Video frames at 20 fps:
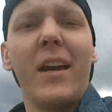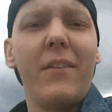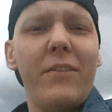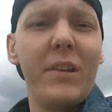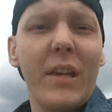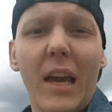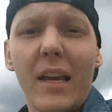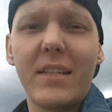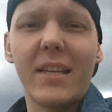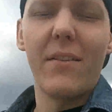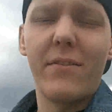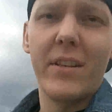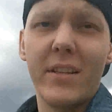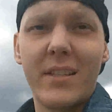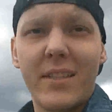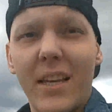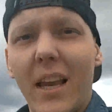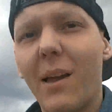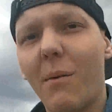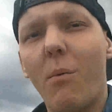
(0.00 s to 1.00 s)
If you guys have
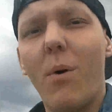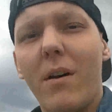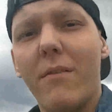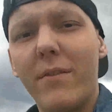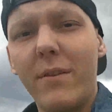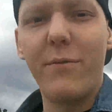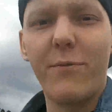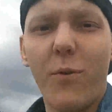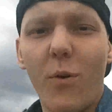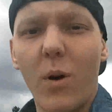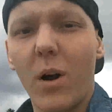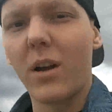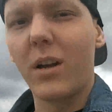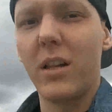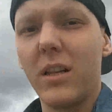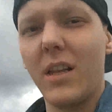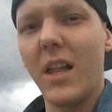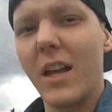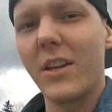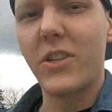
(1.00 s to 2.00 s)
any sick one v four
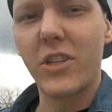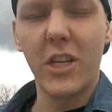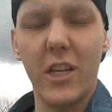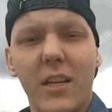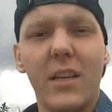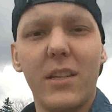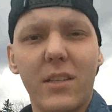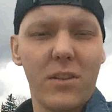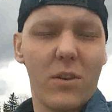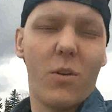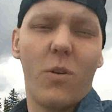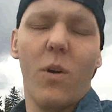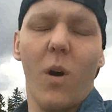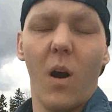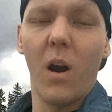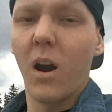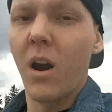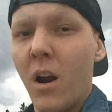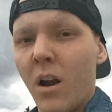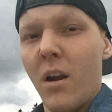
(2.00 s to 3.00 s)
clutches
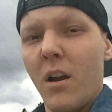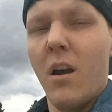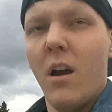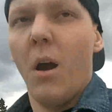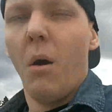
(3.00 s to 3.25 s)
or